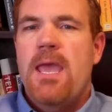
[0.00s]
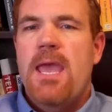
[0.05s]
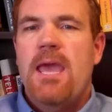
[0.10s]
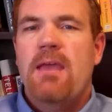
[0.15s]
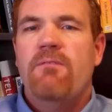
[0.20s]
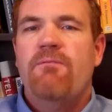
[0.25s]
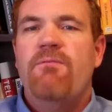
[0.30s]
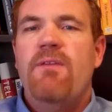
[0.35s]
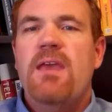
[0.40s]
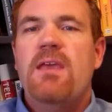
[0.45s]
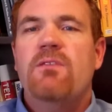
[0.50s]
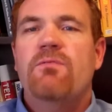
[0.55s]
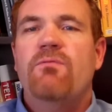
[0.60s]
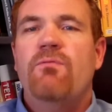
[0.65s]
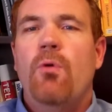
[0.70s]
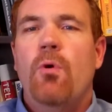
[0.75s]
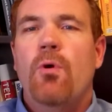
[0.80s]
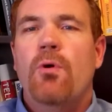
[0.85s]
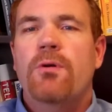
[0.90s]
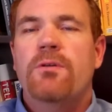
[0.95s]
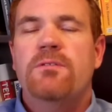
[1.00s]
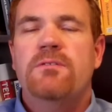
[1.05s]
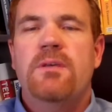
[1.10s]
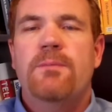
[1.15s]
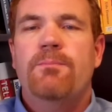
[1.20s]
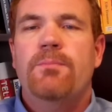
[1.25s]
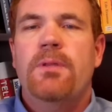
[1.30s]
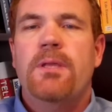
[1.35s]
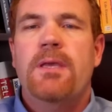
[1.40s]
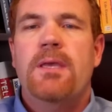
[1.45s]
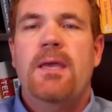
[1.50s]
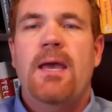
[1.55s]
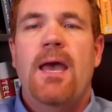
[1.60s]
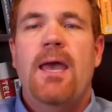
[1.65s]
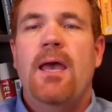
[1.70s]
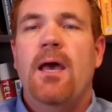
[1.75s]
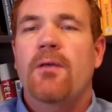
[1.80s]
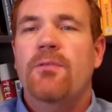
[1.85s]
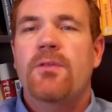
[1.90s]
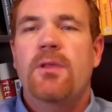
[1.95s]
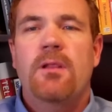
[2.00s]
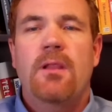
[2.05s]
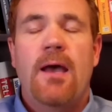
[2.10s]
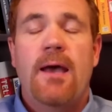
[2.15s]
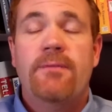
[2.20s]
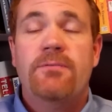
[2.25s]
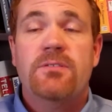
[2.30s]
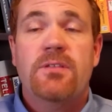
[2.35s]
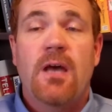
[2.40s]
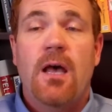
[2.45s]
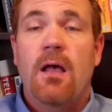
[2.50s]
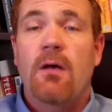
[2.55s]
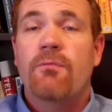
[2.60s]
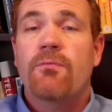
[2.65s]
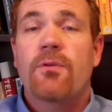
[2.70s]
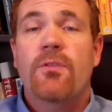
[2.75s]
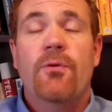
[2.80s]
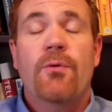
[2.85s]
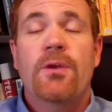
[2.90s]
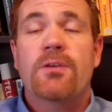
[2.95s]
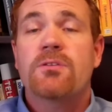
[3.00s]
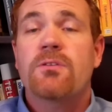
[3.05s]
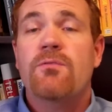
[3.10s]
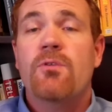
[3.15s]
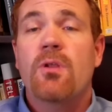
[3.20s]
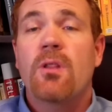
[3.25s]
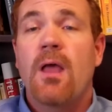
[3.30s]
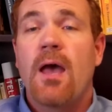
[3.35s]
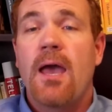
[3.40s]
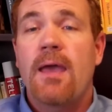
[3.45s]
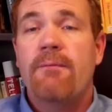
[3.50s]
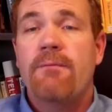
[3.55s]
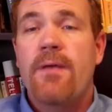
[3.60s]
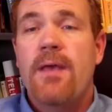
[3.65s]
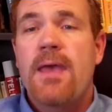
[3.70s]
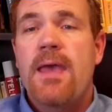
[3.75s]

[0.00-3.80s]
And phase 4 is simply a healthy lifestyle for the rest of your life.